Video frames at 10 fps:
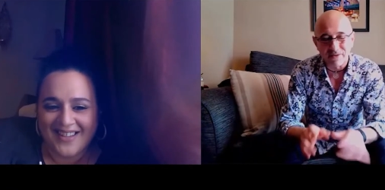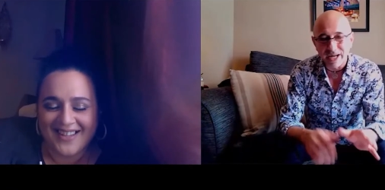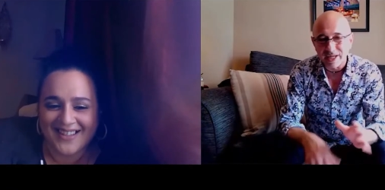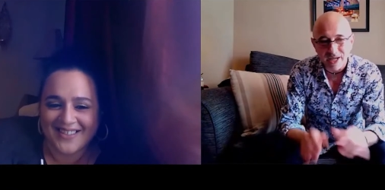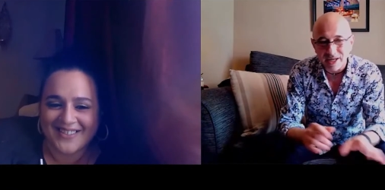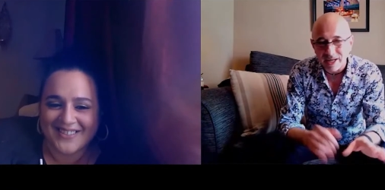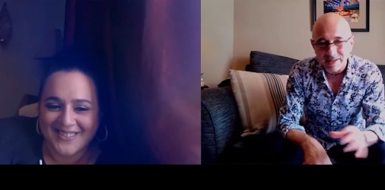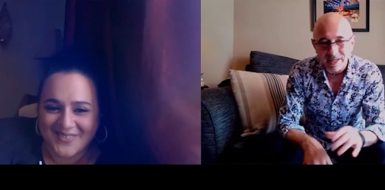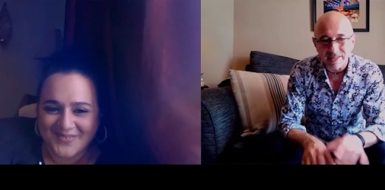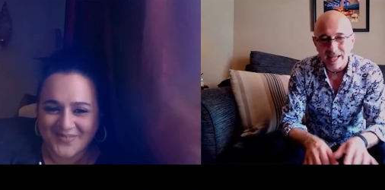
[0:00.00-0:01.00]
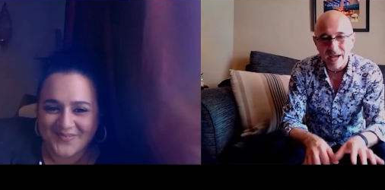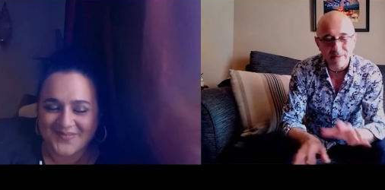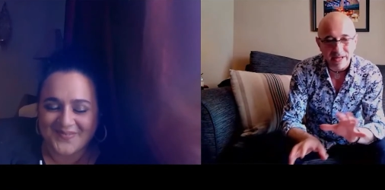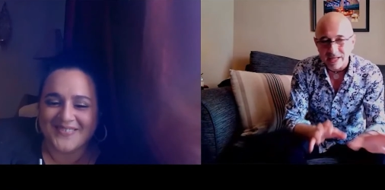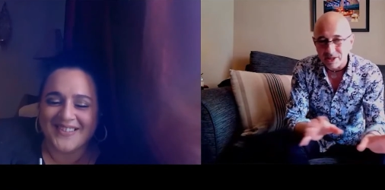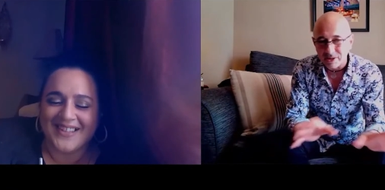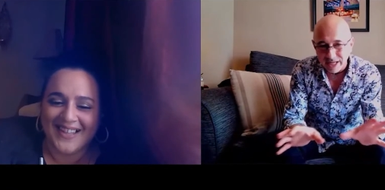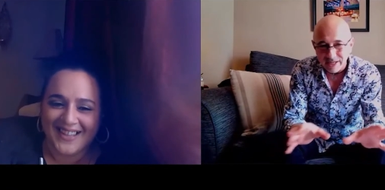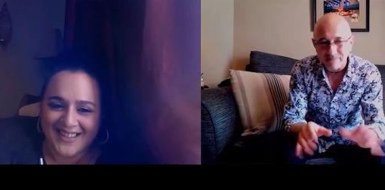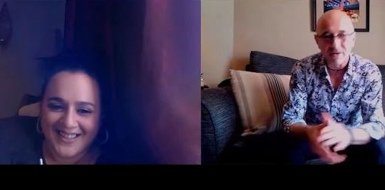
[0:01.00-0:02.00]
Speaker 1: exciting things happening and you
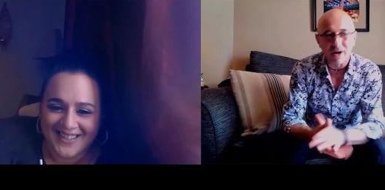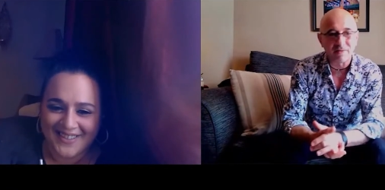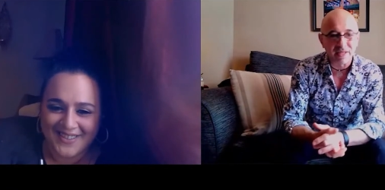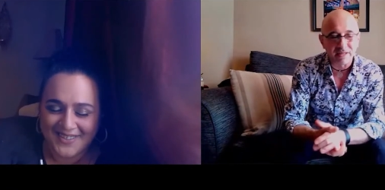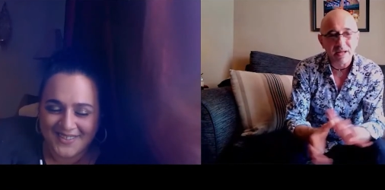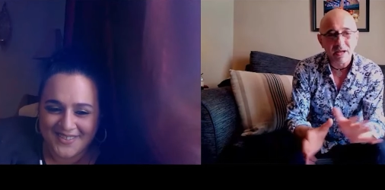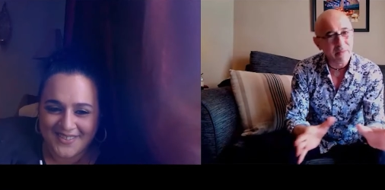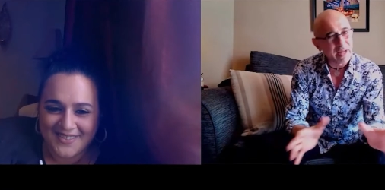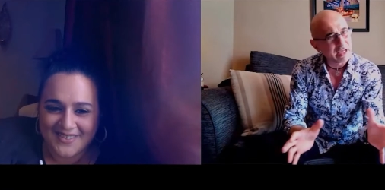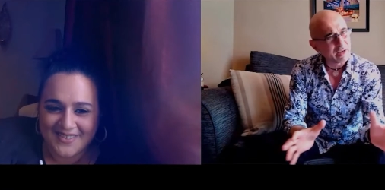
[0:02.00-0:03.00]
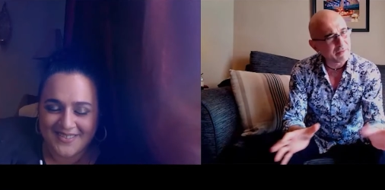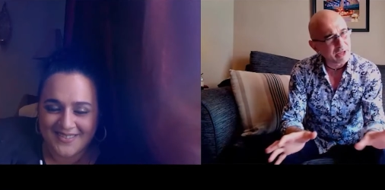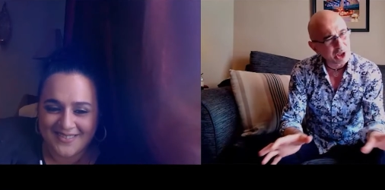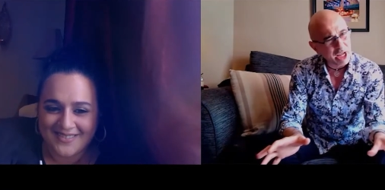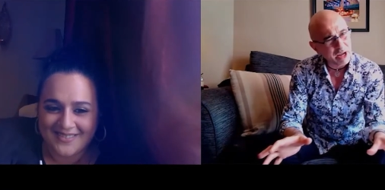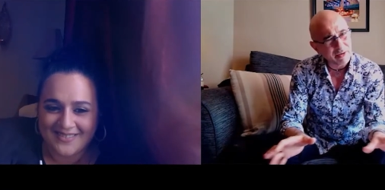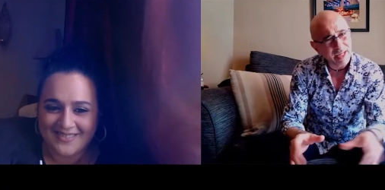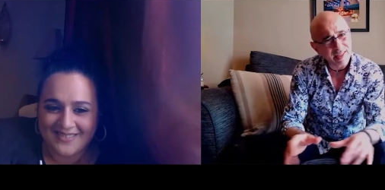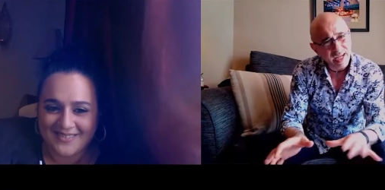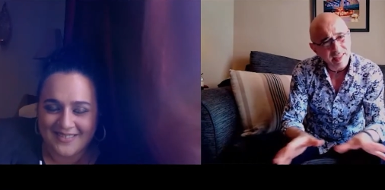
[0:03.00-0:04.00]
get involved in many different
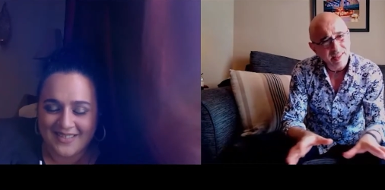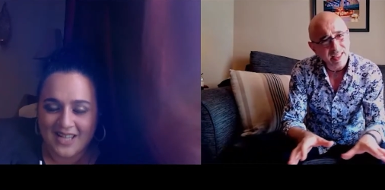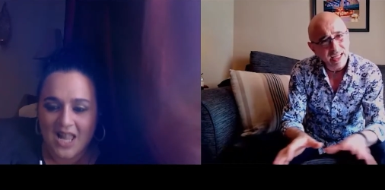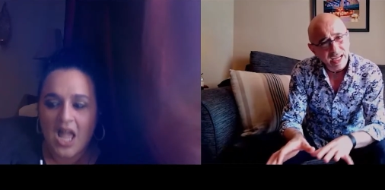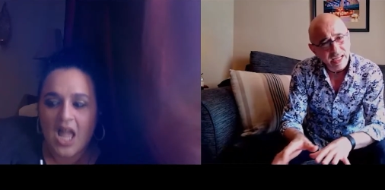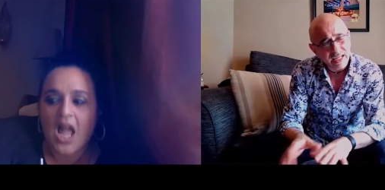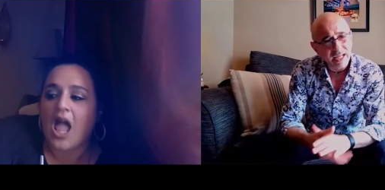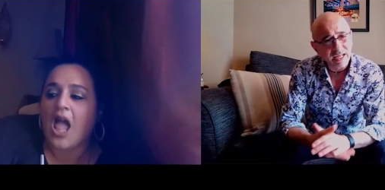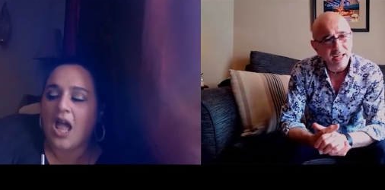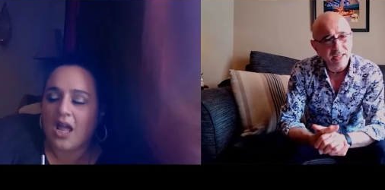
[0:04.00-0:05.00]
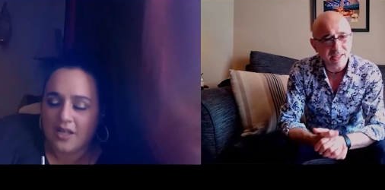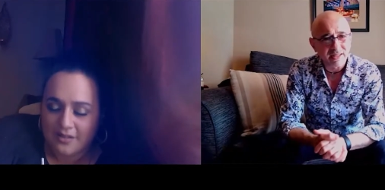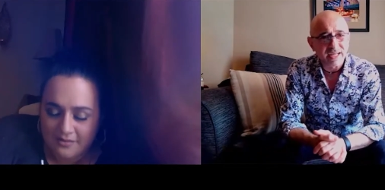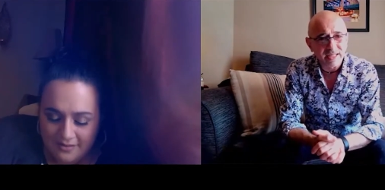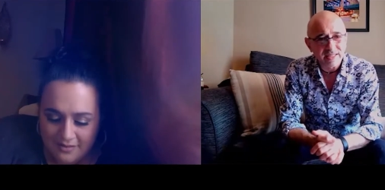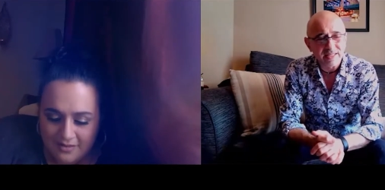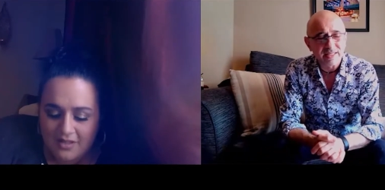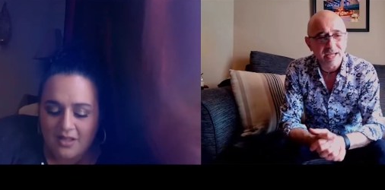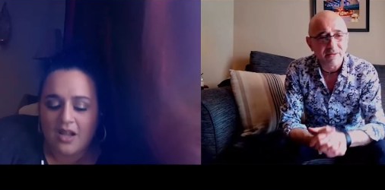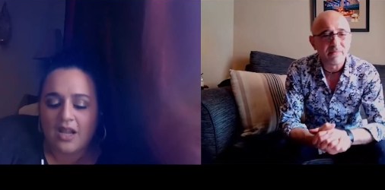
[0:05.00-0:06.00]
charities I see and, and lots of things.
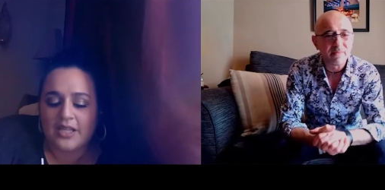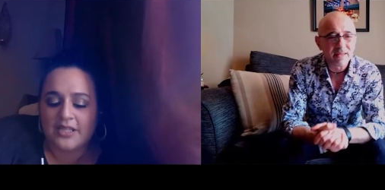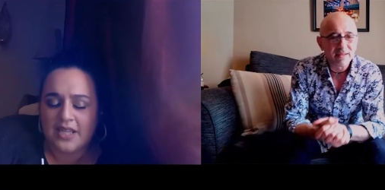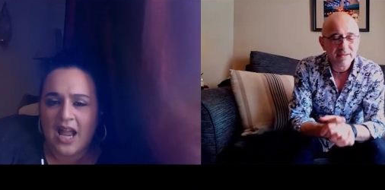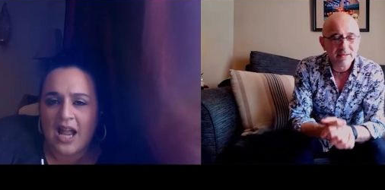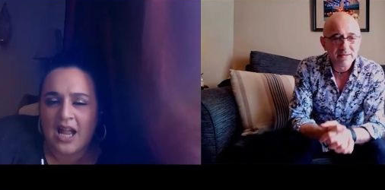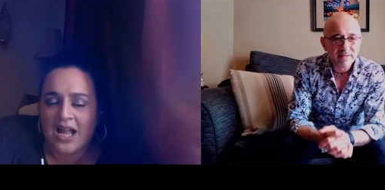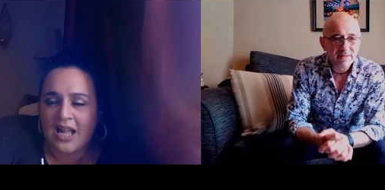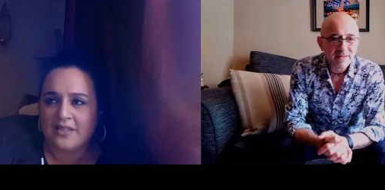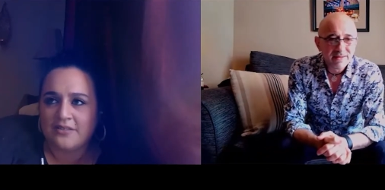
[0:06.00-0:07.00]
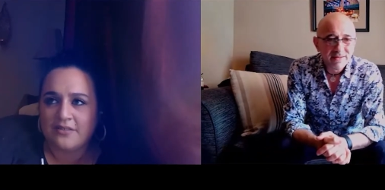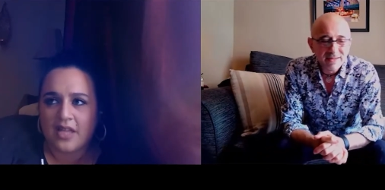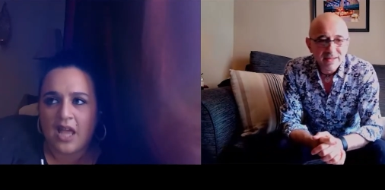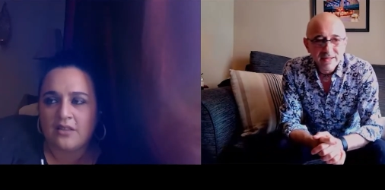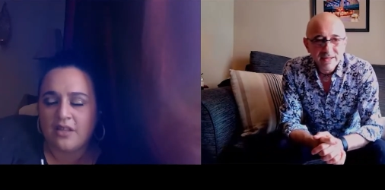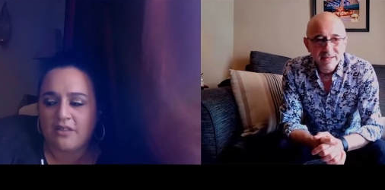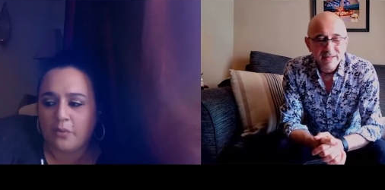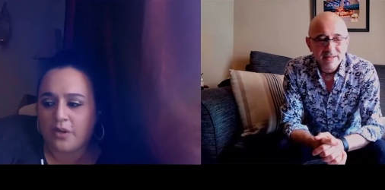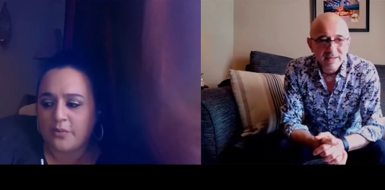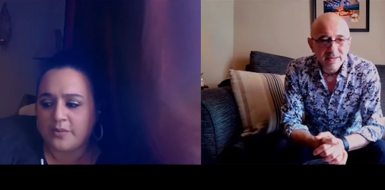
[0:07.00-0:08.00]
Yeah.
Speaker 2: Yeah, I, I love
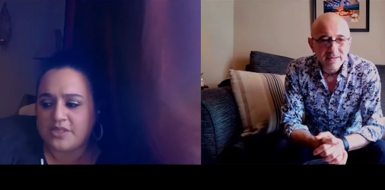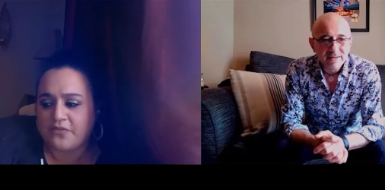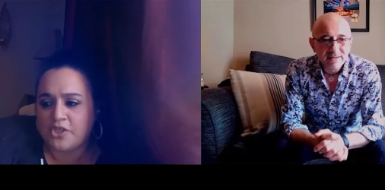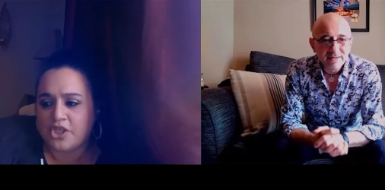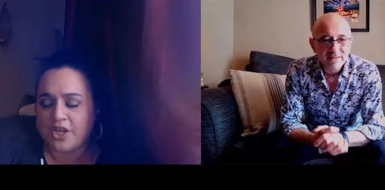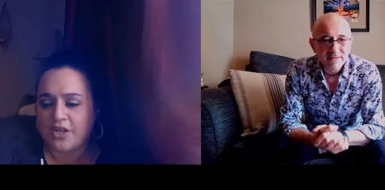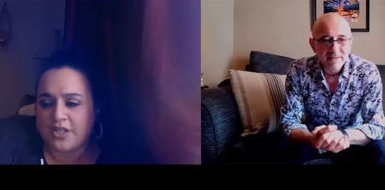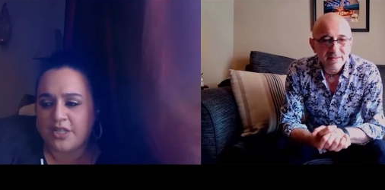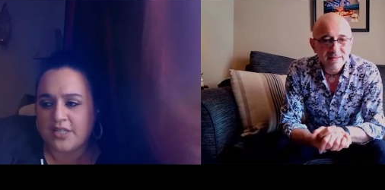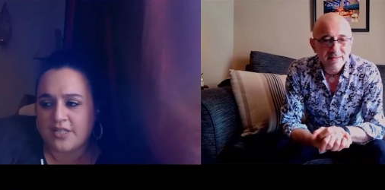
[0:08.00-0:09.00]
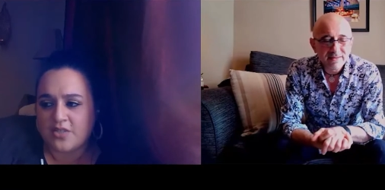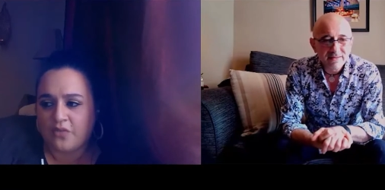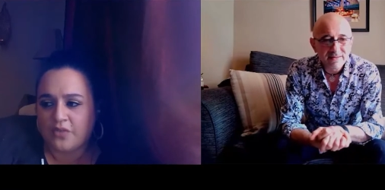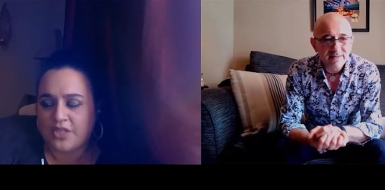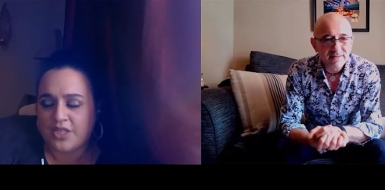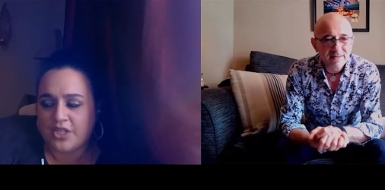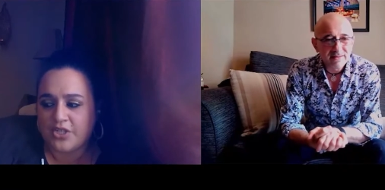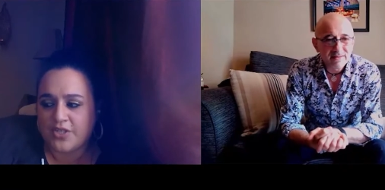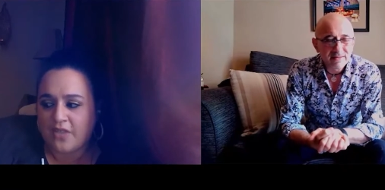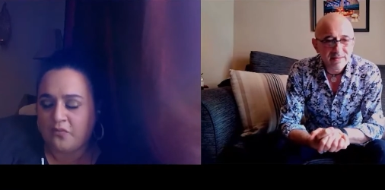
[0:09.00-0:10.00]
working with different charities. Over the
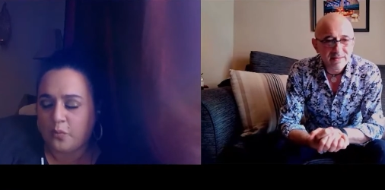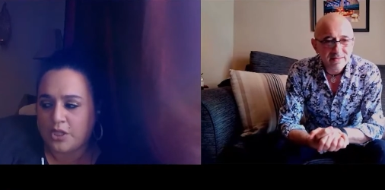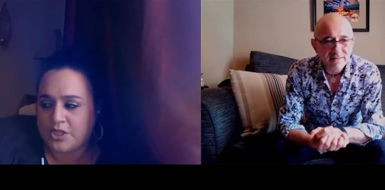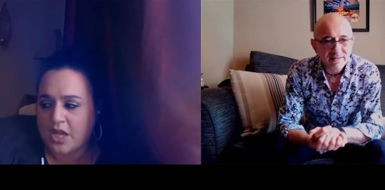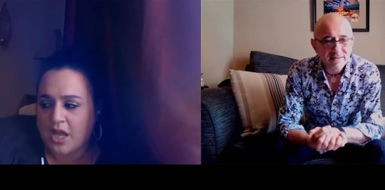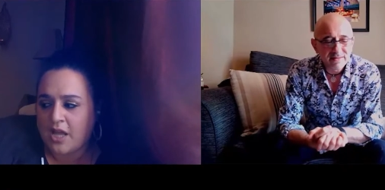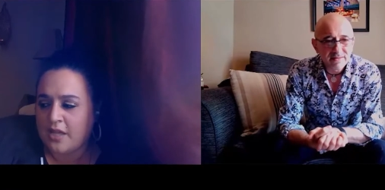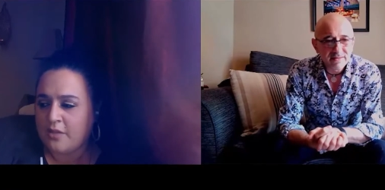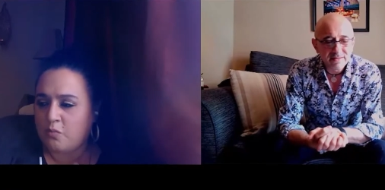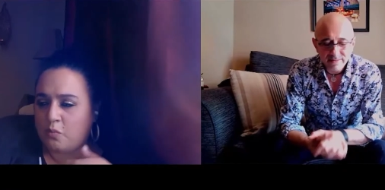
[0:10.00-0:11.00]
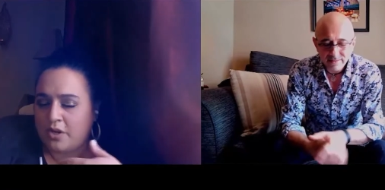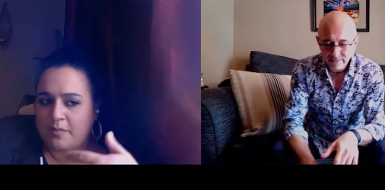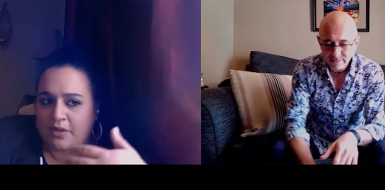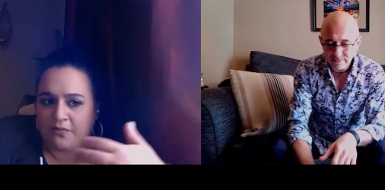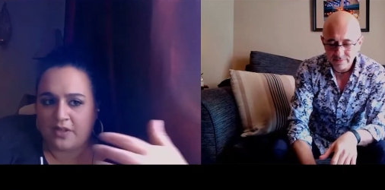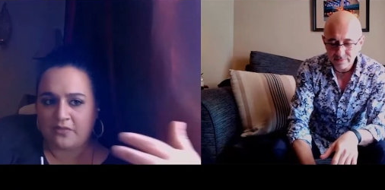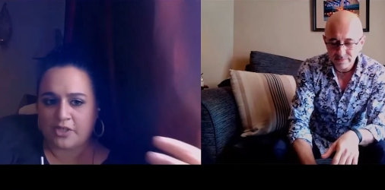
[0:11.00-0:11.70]
years I've worked, I, one of my favorite